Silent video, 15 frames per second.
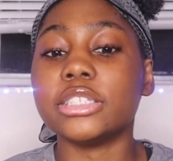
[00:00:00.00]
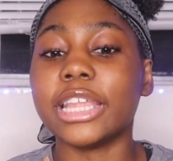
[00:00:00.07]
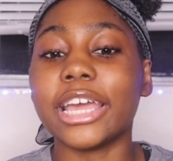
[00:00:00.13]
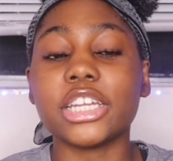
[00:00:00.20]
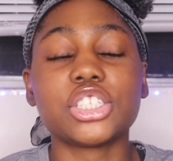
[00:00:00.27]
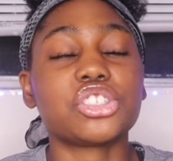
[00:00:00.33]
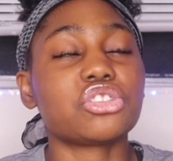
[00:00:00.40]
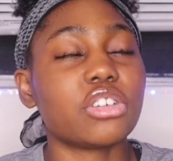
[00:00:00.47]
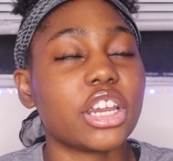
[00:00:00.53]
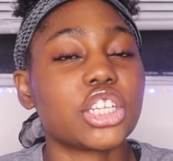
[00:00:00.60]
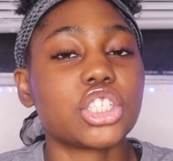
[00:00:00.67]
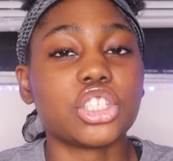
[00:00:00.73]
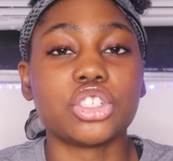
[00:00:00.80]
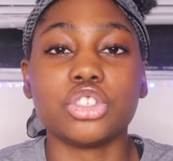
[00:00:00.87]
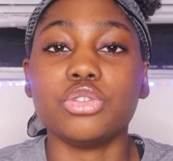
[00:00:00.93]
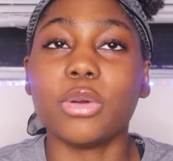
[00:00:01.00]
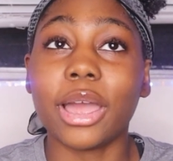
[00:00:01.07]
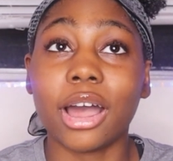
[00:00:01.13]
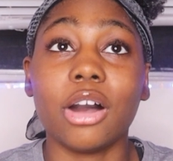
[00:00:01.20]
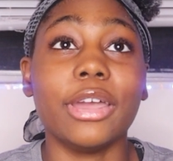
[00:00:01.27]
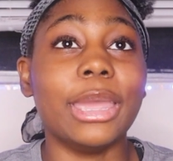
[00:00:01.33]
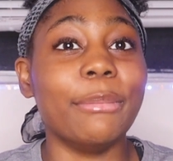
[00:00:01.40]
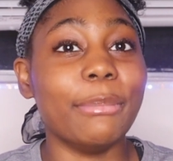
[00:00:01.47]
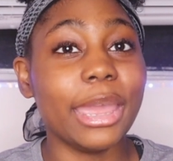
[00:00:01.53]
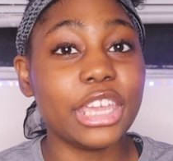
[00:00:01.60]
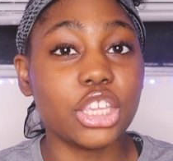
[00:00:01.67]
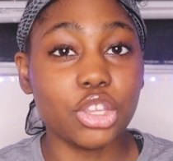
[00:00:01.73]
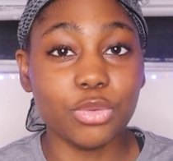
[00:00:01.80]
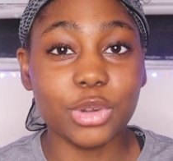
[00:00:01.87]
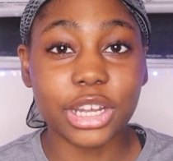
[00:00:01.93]
that stresses you out and
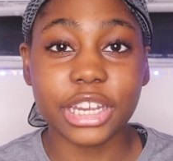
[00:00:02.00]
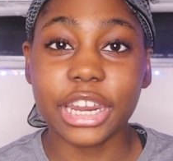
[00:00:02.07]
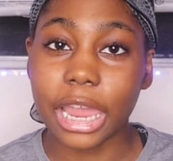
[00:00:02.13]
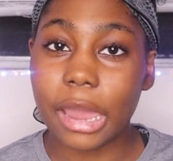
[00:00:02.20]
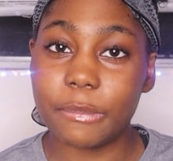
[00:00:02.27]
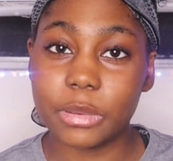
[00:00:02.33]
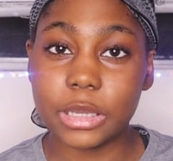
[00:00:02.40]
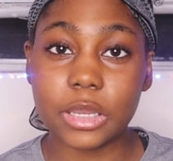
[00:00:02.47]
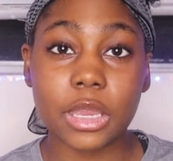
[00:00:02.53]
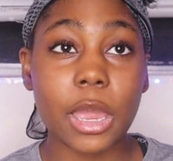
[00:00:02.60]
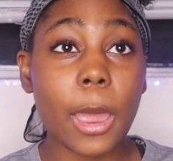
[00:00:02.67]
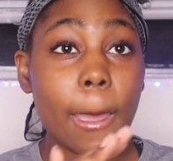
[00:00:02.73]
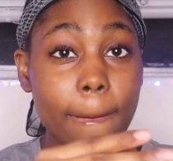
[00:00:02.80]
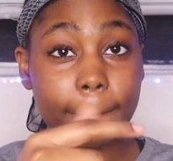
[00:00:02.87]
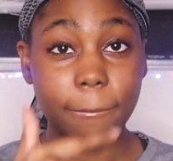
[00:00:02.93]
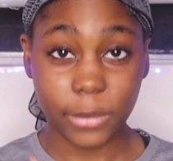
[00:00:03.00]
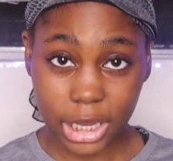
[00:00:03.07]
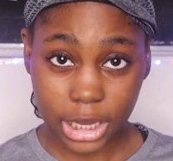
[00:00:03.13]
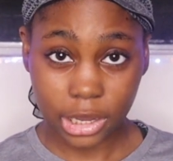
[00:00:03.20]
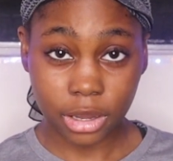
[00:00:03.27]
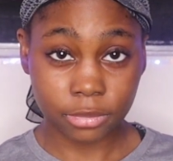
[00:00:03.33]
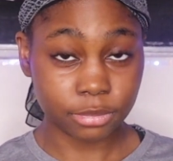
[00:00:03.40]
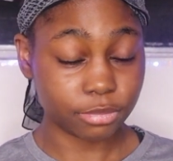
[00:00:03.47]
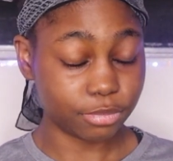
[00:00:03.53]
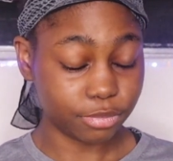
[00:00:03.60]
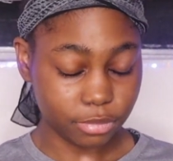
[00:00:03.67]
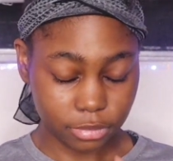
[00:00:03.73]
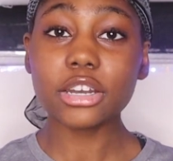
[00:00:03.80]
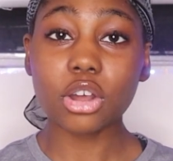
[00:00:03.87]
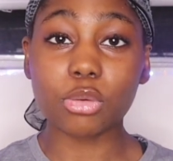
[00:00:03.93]
make you unhappy. Me,
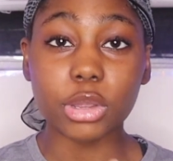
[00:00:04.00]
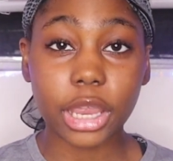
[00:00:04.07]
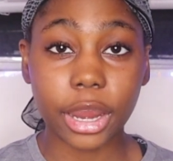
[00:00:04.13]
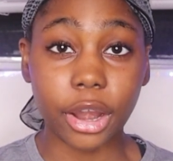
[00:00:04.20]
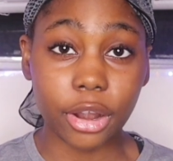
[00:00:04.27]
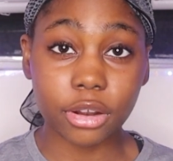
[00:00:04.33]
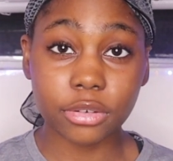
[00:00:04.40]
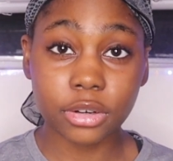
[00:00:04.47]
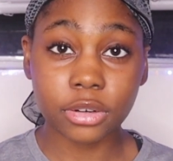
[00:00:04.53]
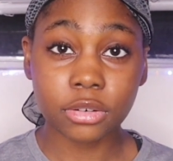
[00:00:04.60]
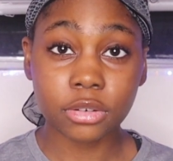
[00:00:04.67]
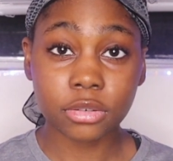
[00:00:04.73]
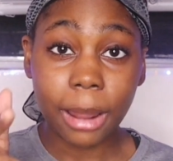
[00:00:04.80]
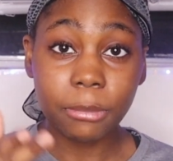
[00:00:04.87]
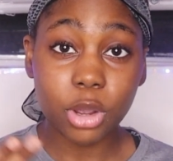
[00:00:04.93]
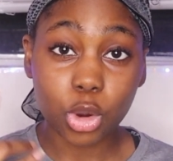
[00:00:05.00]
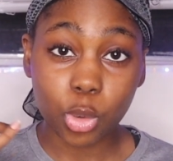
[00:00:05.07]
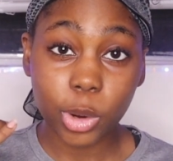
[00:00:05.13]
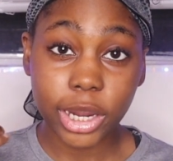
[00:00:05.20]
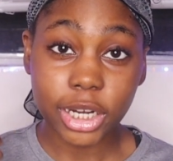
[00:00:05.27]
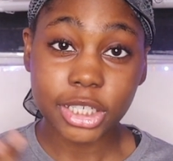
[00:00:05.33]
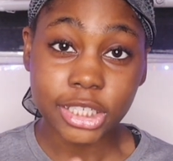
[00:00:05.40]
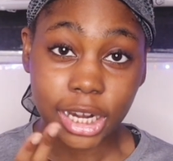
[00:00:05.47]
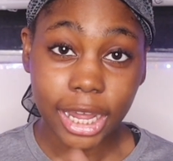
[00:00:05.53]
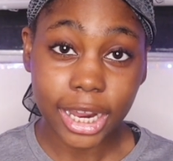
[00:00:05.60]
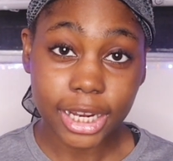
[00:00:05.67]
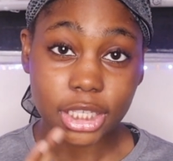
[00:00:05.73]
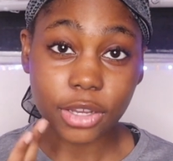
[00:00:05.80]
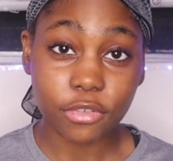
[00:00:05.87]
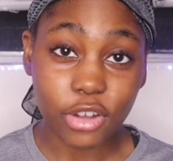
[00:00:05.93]
I don't care. I'ma quit a
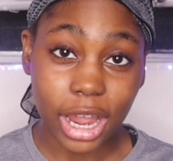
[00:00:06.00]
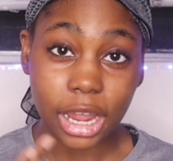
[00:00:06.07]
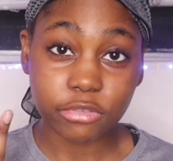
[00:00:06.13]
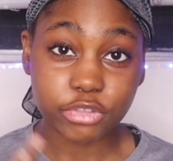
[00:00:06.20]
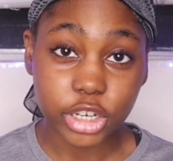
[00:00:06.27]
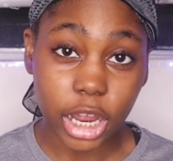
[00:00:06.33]
9-to-5